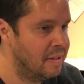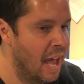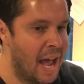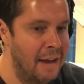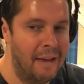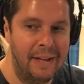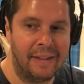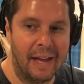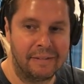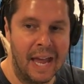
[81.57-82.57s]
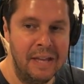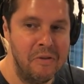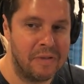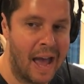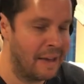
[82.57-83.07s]
Yeah, I like that. Thank you,
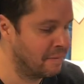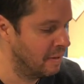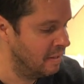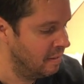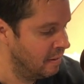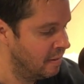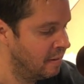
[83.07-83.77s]
Catherine.